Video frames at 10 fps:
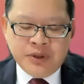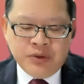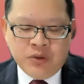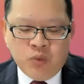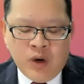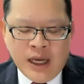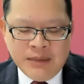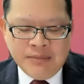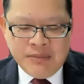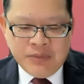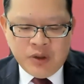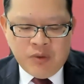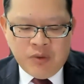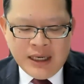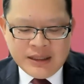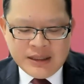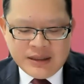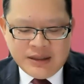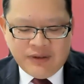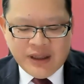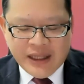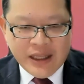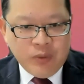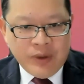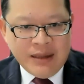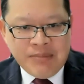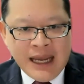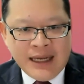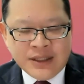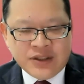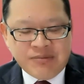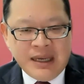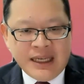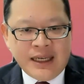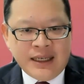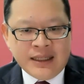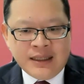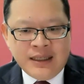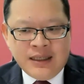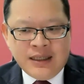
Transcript: you want to deal with the balance of making it